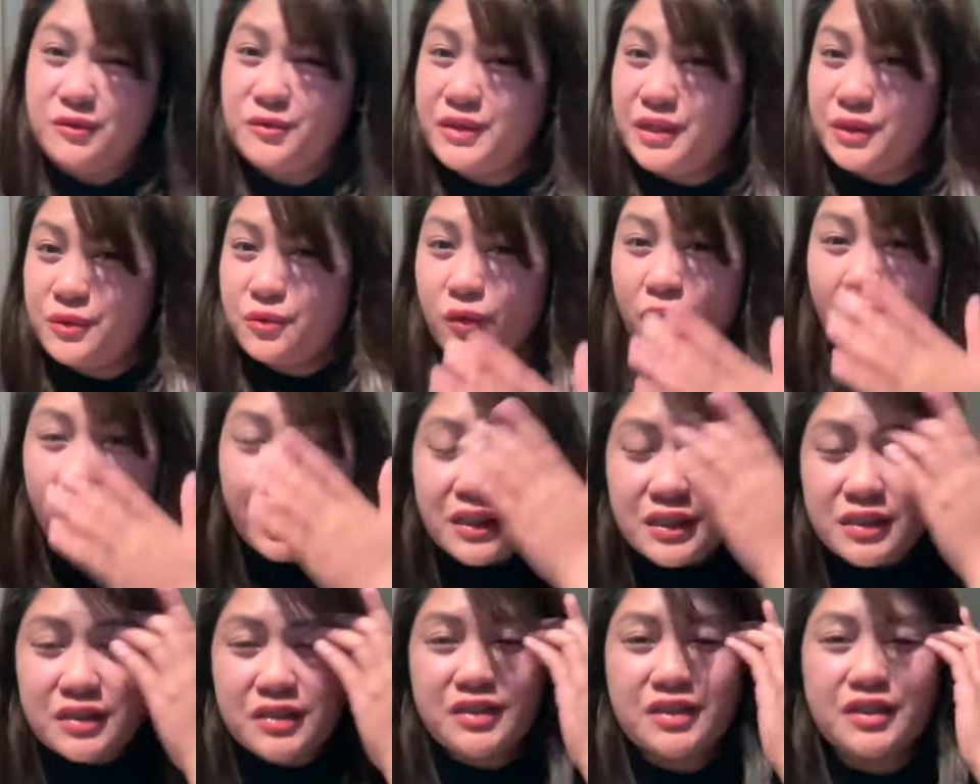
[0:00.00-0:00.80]

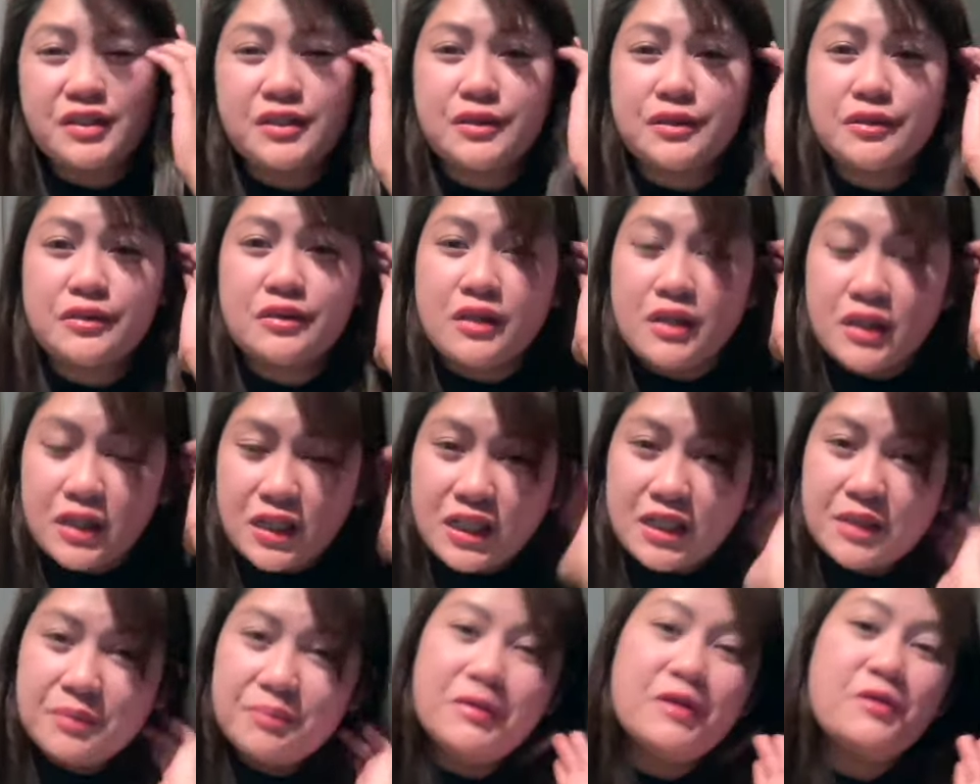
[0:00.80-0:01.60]
want to,
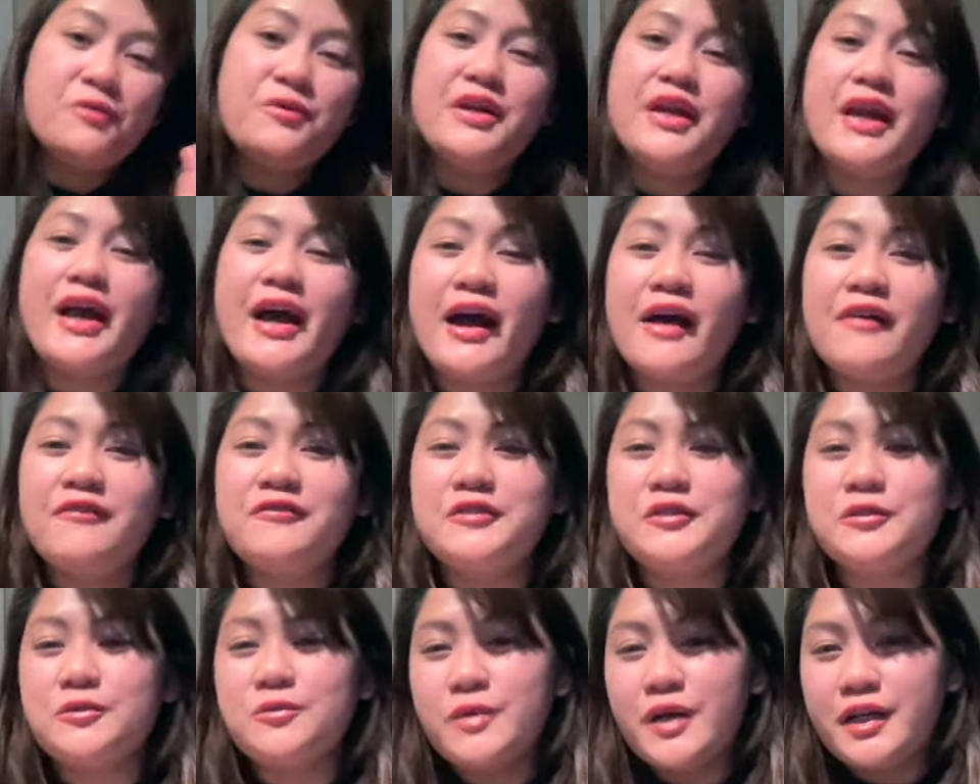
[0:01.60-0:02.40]
but we have
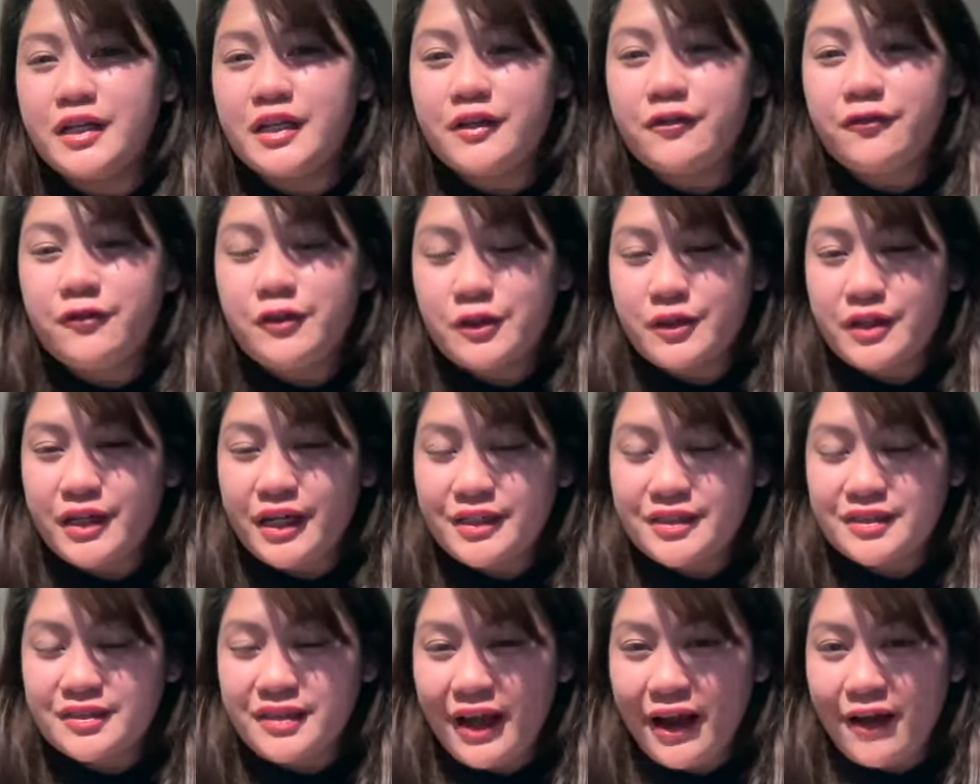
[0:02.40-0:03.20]
to. What if you
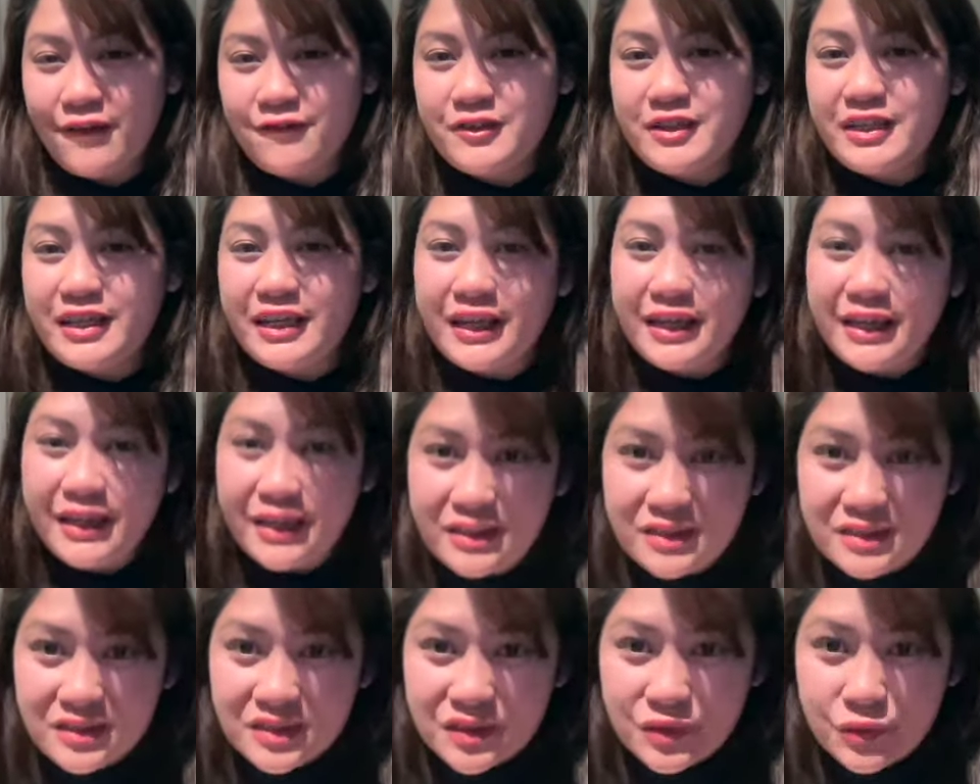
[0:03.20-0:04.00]
guys have
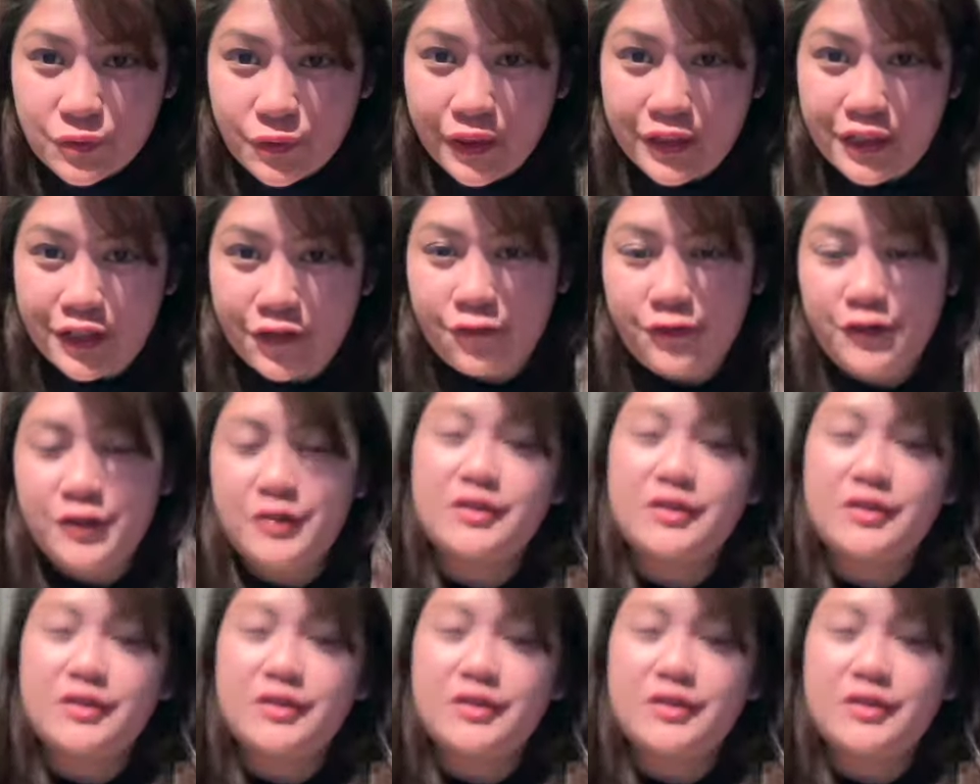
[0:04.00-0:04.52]
kids? What if